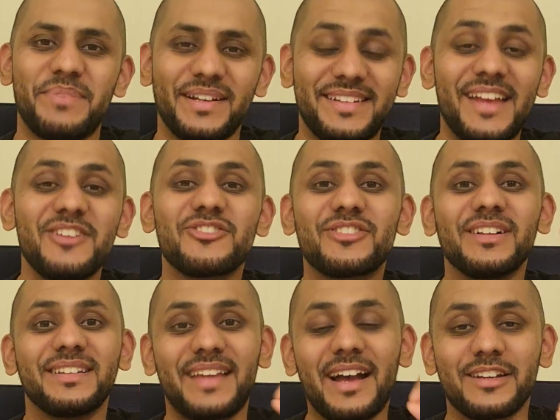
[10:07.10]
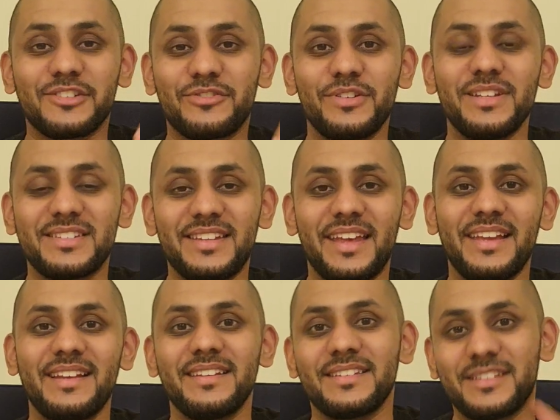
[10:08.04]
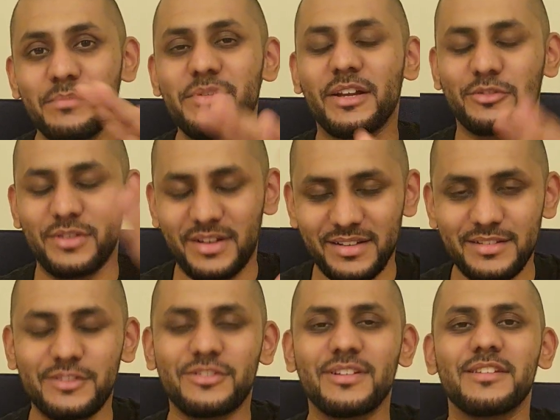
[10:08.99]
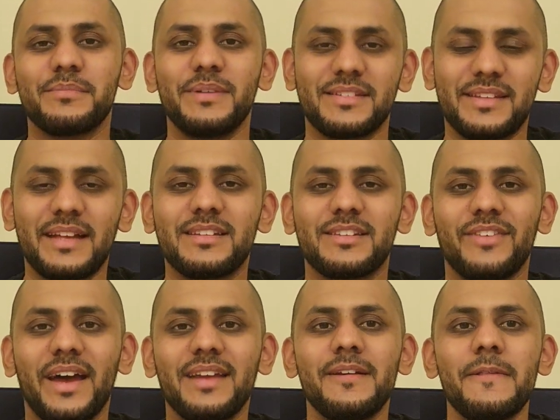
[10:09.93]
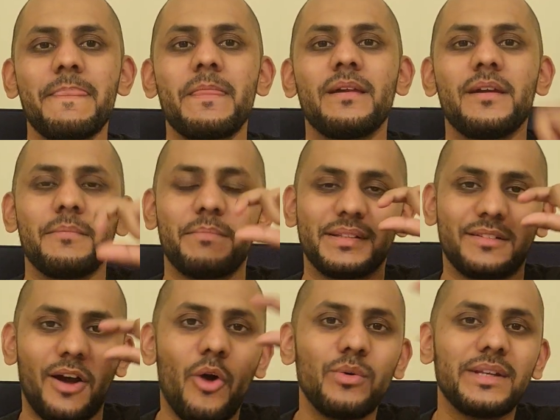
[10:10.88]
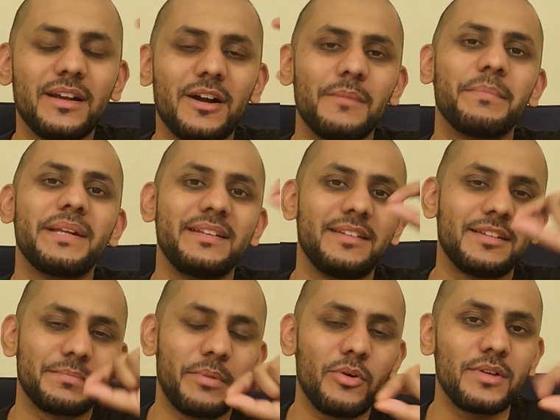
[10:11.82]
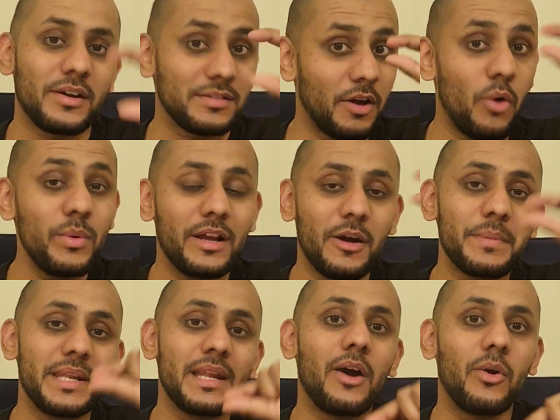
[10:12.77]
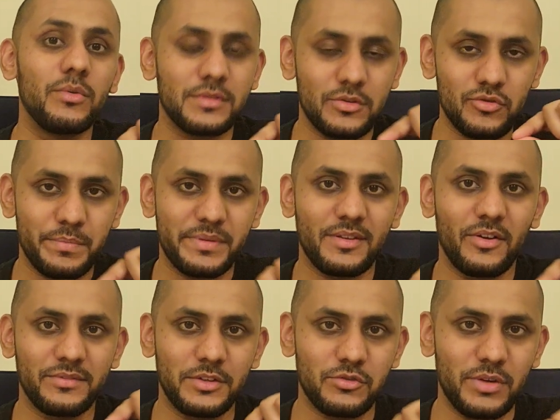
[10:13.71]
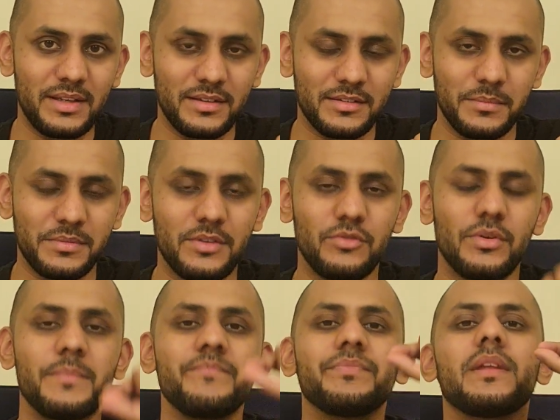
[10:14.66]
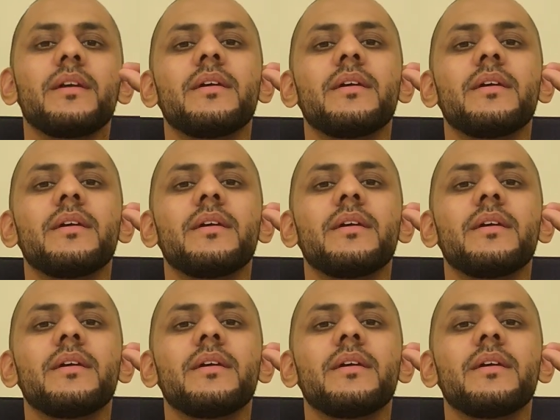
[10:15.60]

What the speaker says: Potential tax-free sale, subject to conditions being satisfied, but the holding company because the holding company now owns 100% of the trading subsidiary.